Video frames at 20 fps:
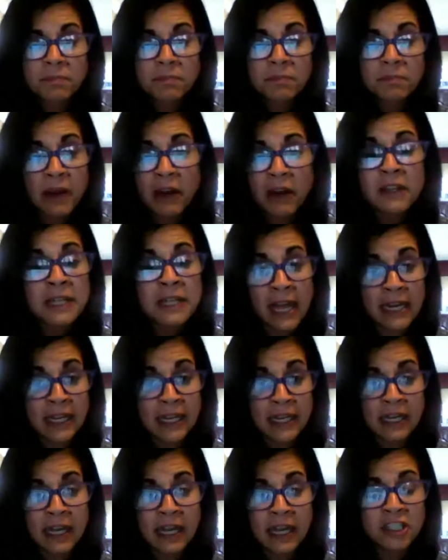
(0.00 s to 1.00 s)
barely
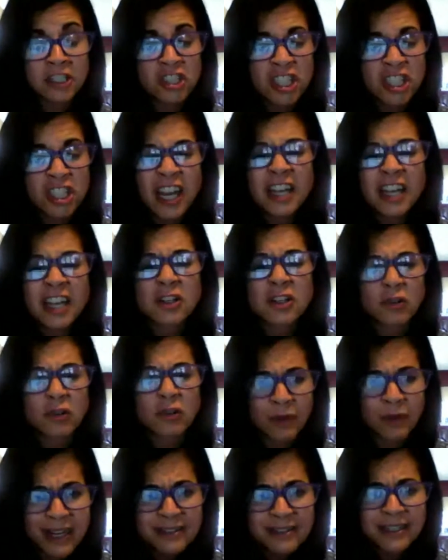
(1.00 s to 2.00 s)
any and she had
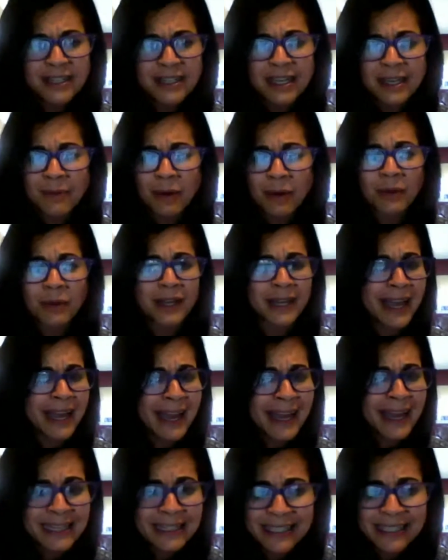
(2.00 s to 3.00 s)
crazy chemo like
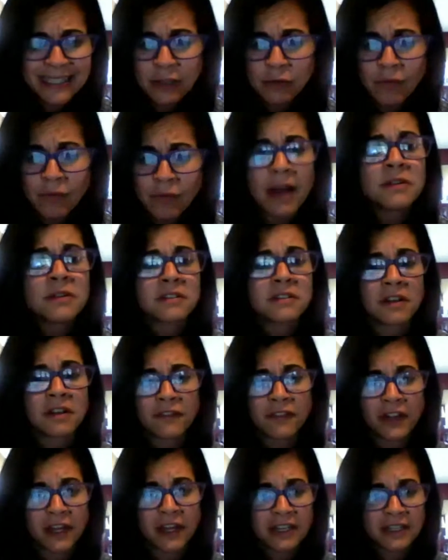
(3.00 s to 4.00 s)
18 rounds
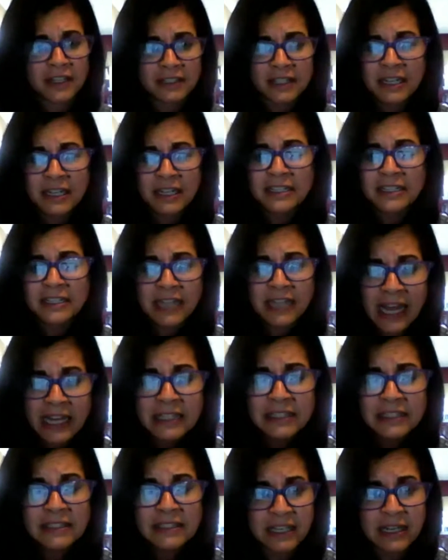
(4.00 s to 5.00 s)
of like
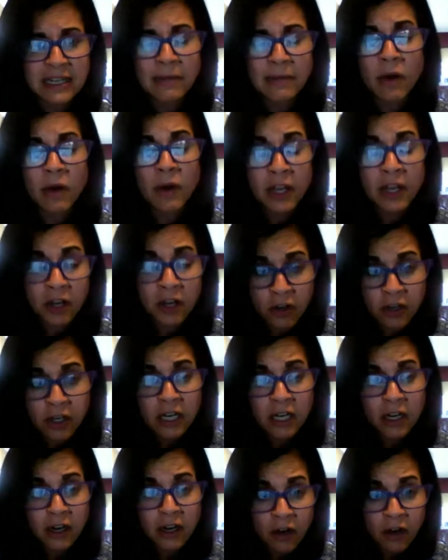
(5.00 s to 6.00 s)
intense chemo and her
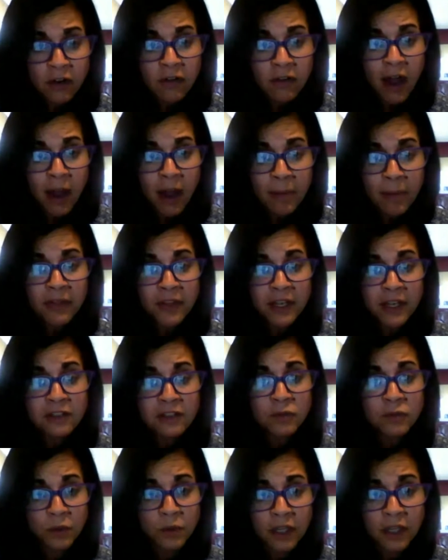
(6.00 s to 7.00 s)
her neuropathy
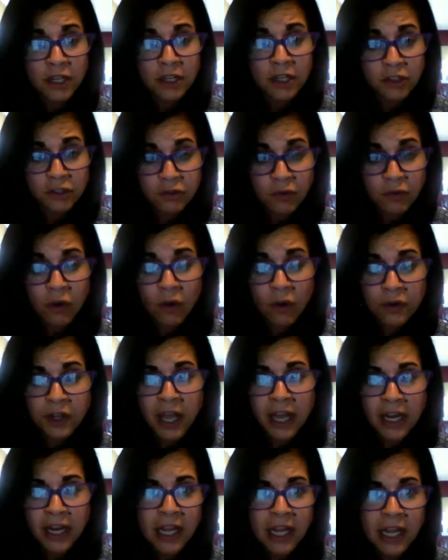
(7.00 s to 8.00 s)
is really controlled
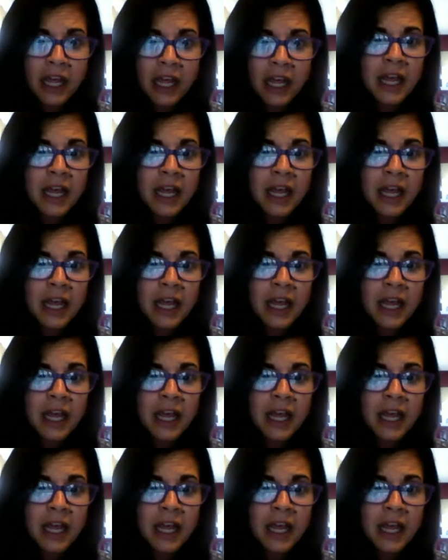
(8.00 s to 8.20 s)
and